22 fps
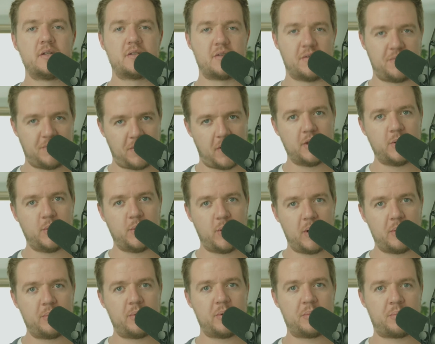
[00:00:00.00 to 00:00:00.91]
to
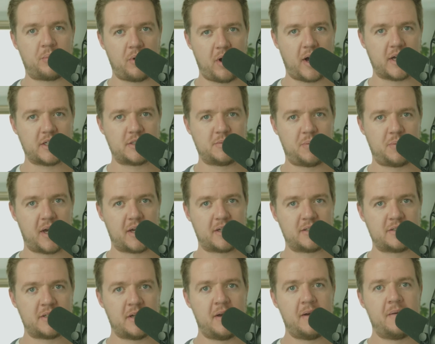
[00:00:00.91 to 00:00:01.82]
follow up with
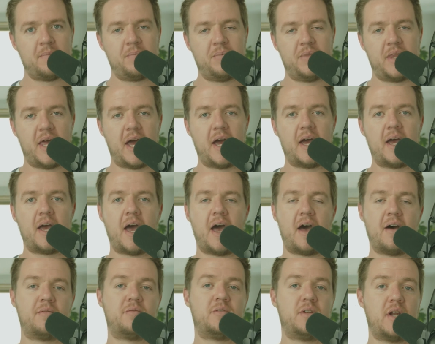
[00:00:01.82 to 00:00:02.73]
prospects that
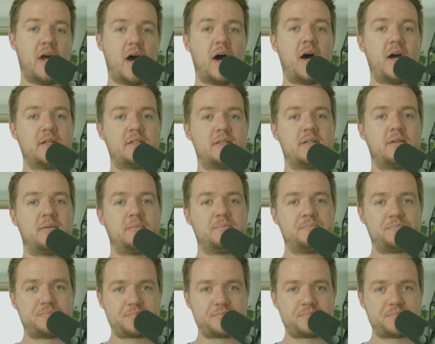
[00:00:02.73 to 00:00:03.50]
have not